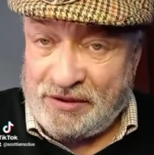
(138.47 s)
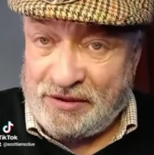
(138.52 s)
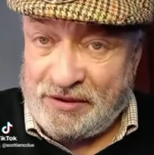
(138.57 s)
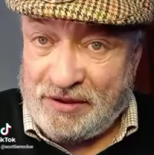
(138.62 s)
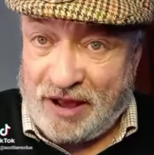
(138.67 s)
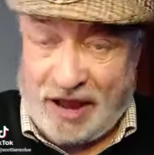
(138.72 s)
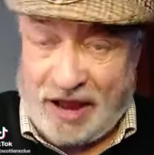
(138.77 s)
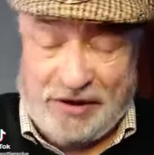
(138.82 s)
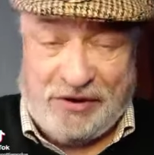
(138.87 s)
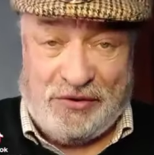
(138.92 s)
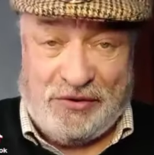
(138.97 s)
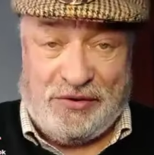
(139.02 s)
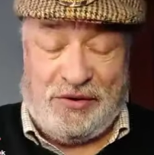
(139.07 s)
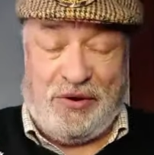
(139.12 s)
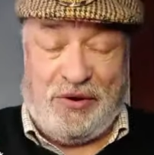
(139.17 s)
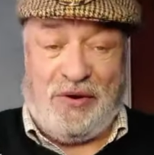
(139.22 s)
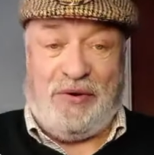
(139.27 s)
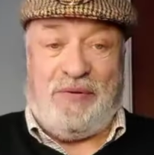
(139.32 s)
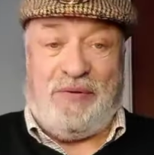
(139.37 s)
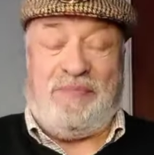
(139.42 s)
I don't
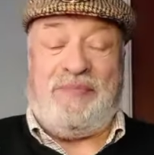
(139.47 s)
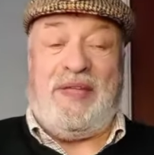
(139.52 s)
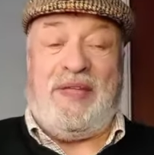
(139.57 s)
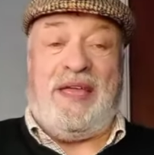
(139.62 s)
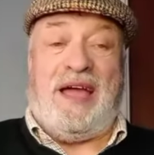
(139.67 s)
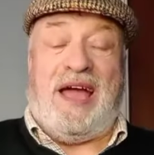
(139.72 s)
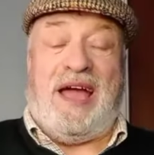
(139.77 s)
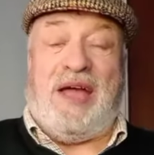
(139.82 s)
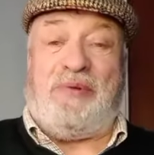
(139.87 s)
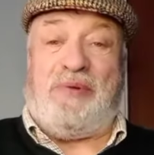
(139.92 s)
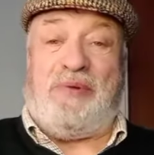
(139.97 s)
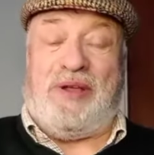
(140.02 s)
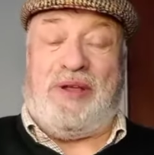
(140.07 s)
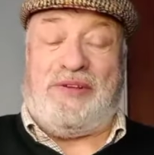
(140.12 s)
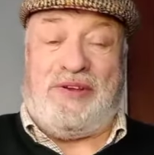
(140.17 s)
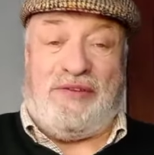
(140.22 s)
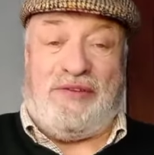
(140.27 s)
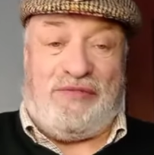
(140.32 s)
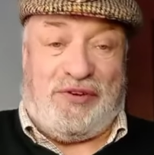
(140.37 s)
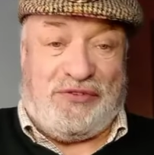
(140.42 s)
know. I
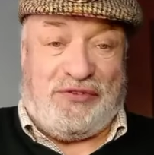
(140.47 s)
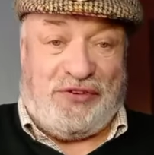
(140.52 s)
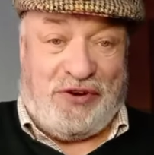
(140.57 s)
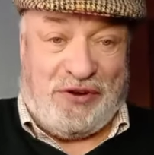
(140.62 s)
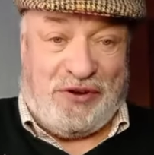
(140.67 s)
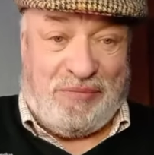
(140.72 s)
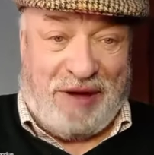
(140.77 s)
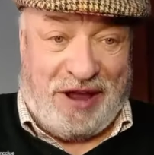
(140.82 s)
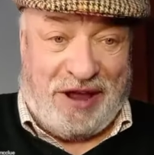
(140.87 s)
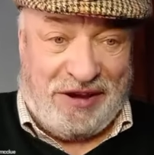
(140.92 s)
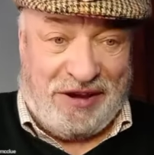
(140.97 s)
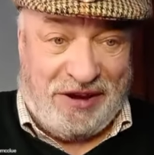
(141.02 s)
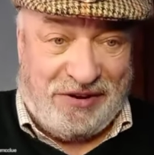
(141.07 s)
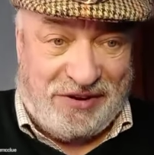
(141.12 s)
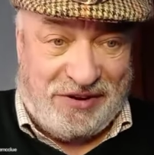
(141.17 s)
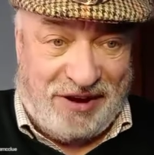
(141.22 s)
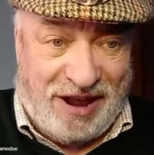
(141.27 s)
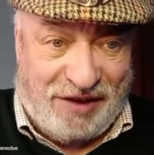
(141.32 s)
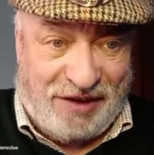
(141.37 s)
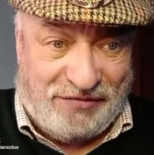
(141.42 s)
wondered if you're talking about an
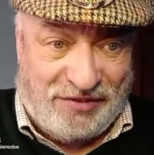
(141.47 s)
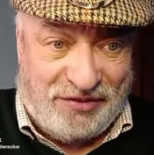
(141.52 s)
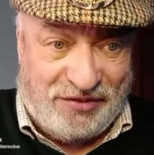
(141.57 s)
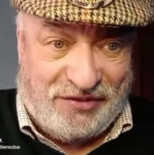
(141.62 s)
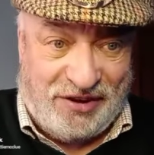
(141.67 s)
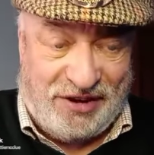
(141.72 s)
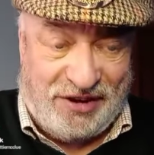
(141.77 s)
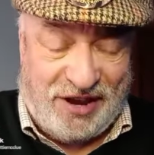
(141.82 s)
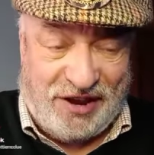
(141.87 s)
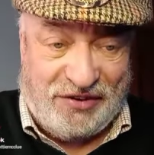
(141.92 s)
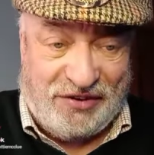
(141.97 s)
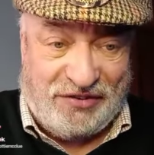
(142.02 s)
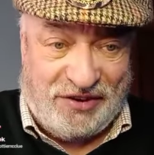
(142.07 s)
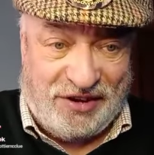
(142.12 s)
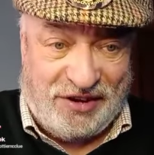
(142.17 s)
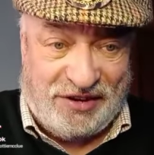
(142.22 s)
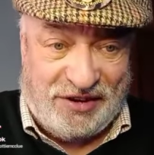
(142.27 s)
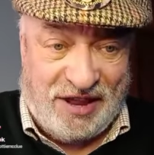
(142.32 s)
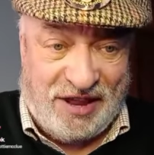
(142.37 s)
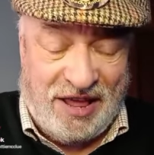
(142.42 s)
aircraft, the C
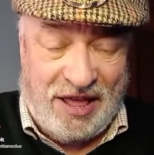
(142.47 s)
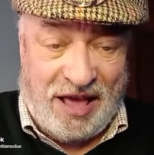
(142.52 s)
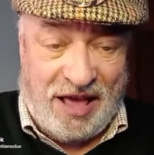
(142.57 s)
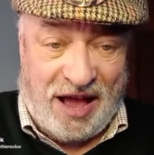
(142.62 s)
19.